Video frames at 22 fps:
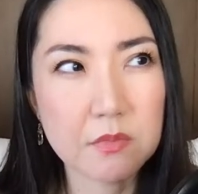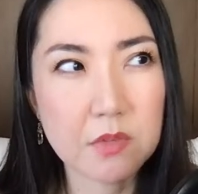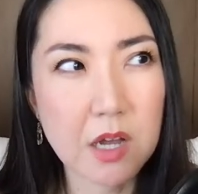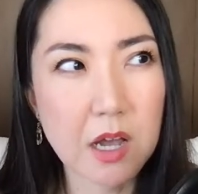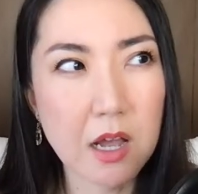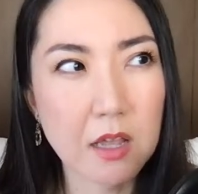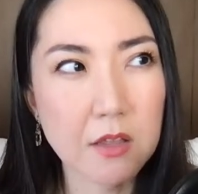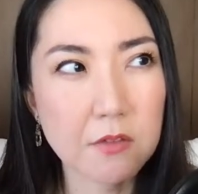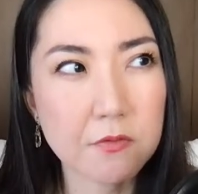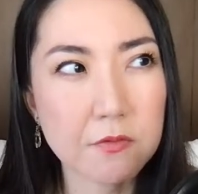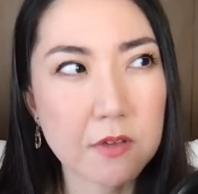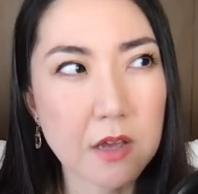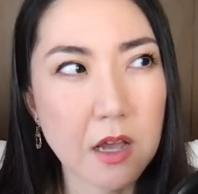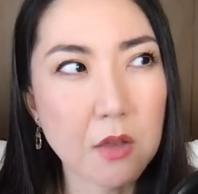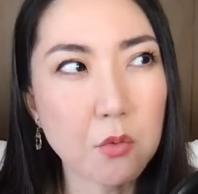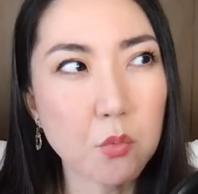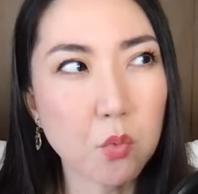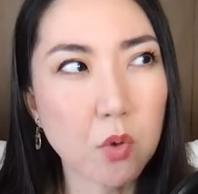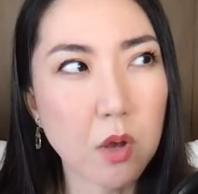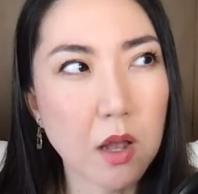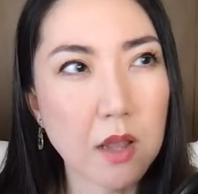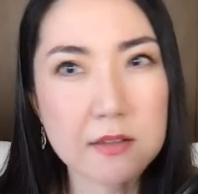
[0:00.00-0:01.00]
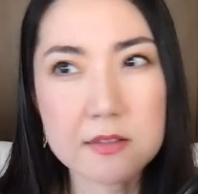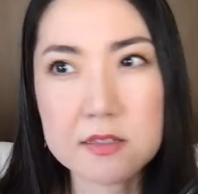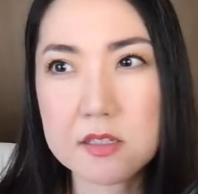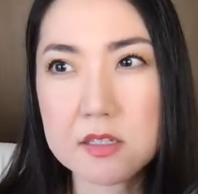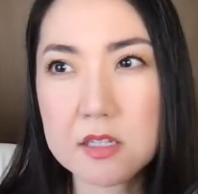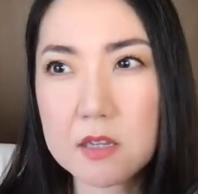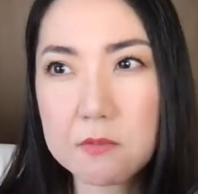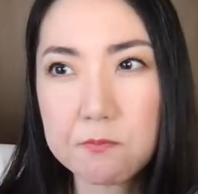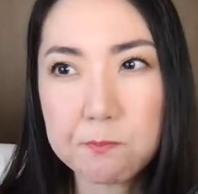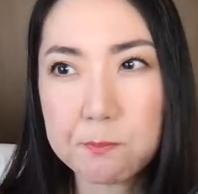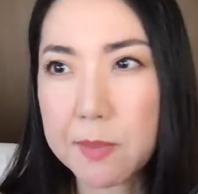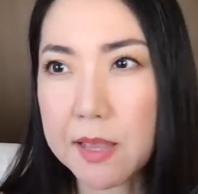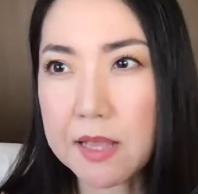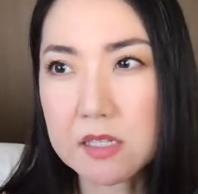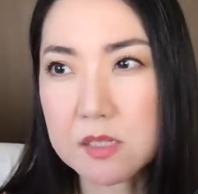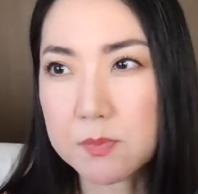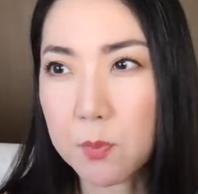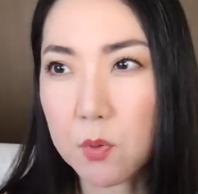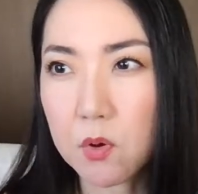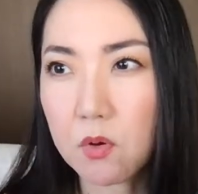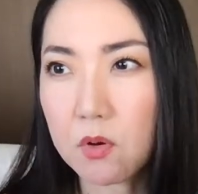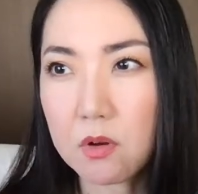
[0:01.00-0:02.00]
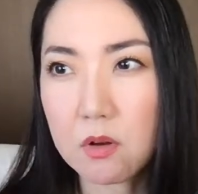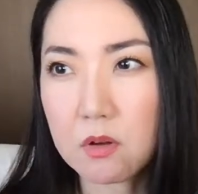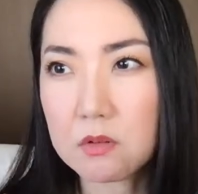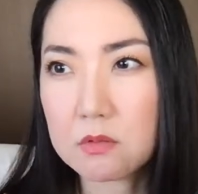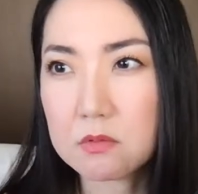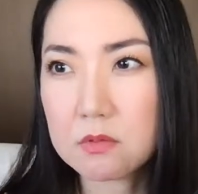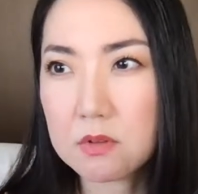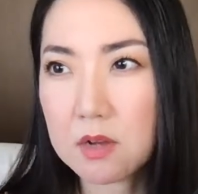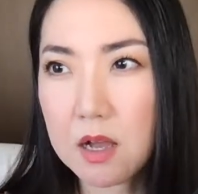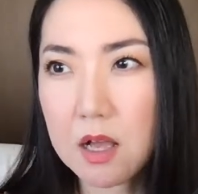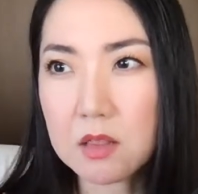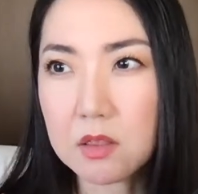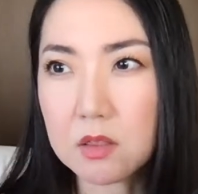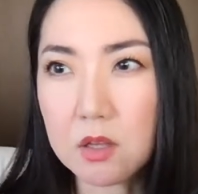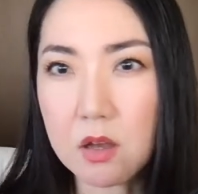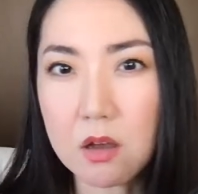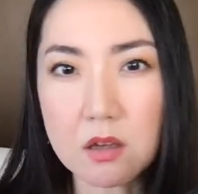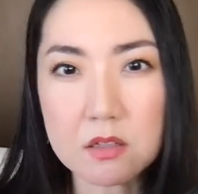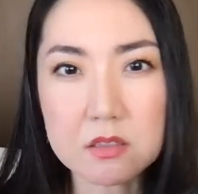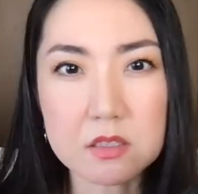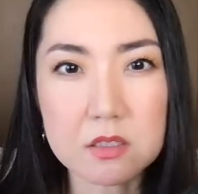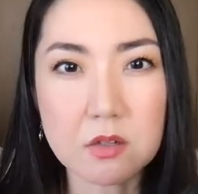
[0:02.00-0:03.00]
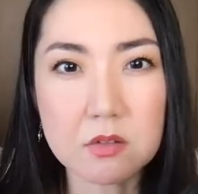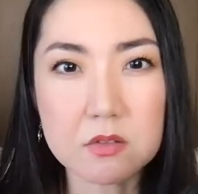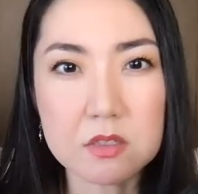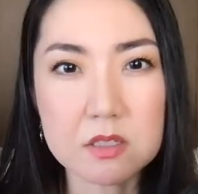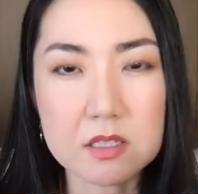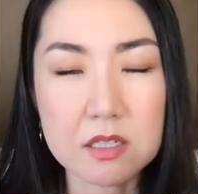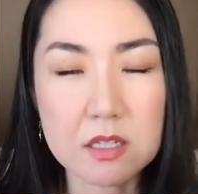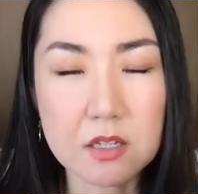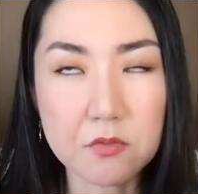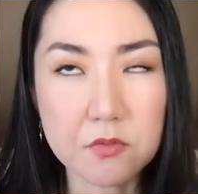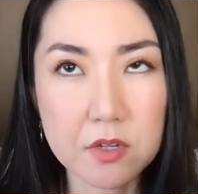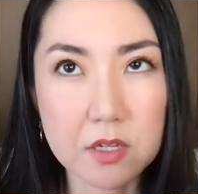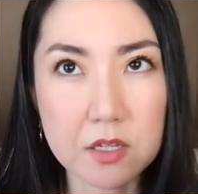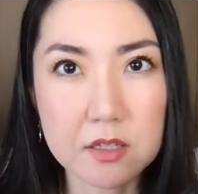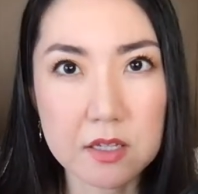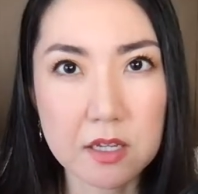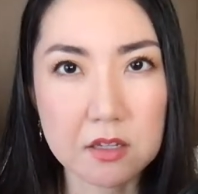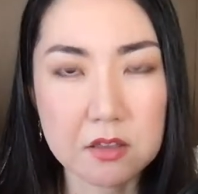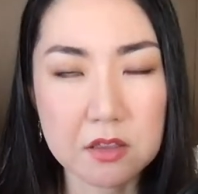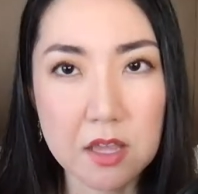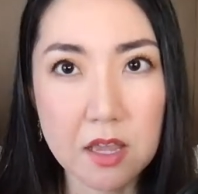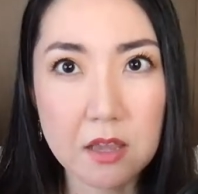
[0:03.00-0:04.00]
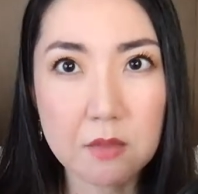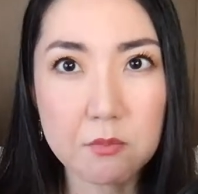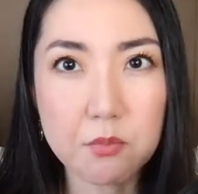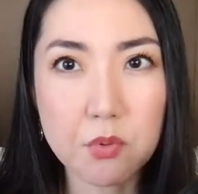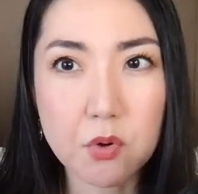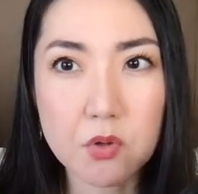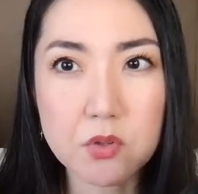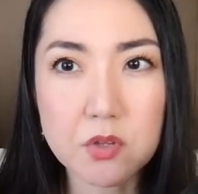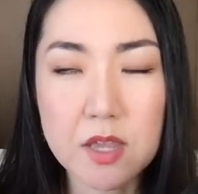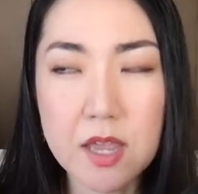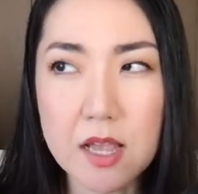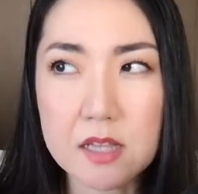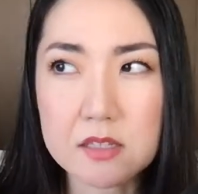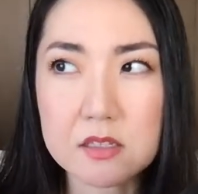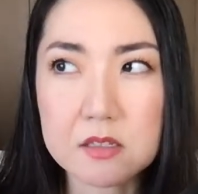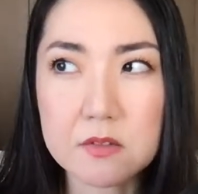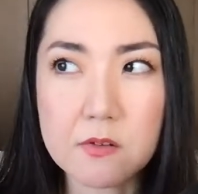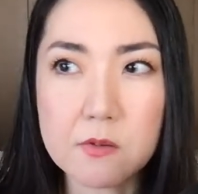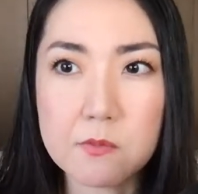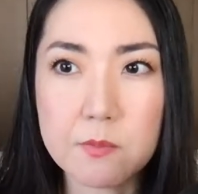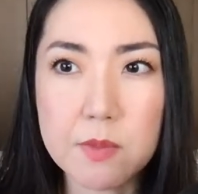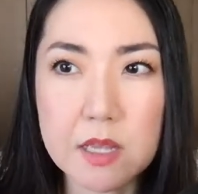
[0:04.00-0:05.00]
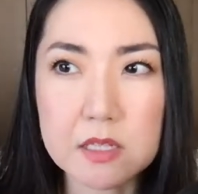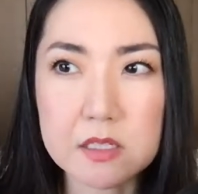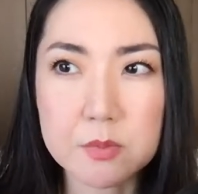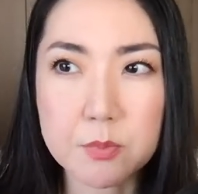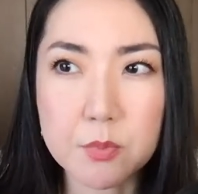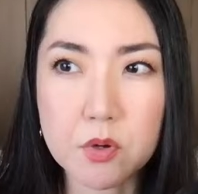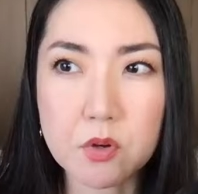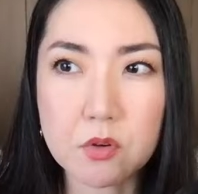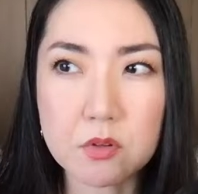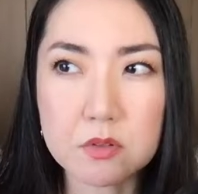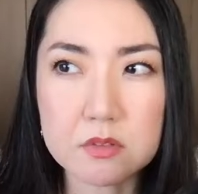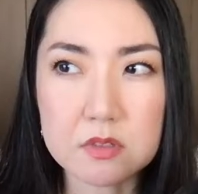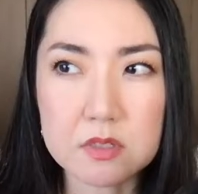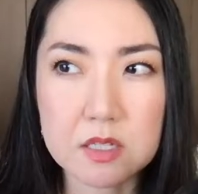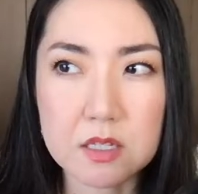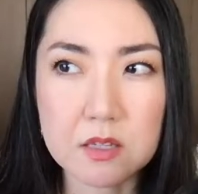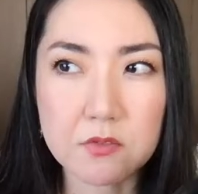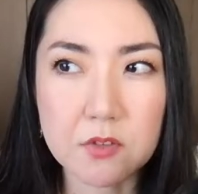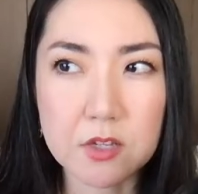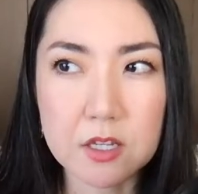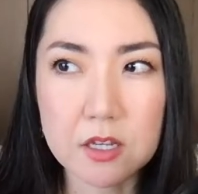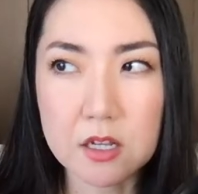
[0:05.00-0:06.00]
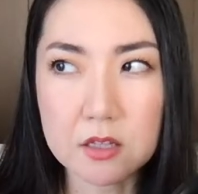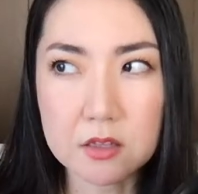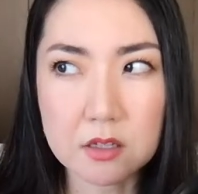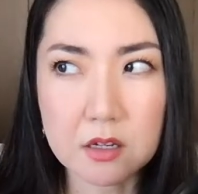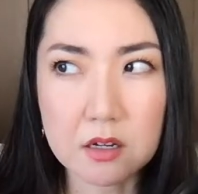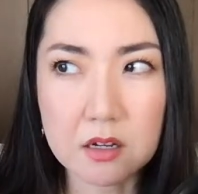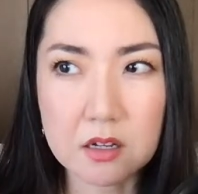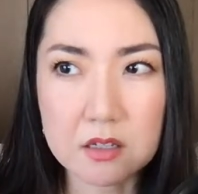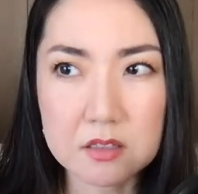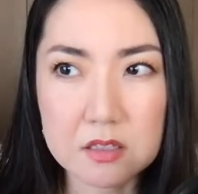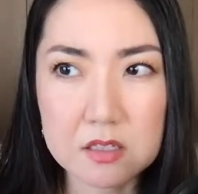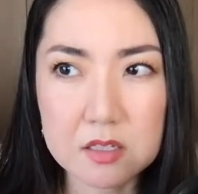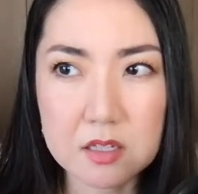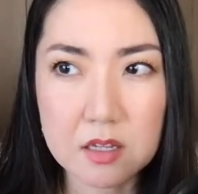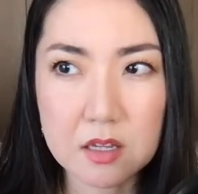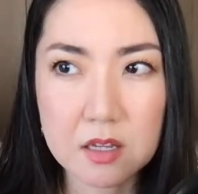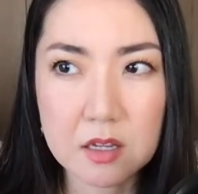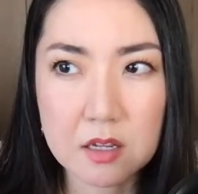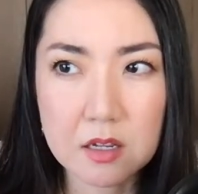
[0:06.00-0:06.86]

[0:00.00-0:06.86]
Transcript: I see baseball a lot on TV. Like they broadcast baseball on TV a lot.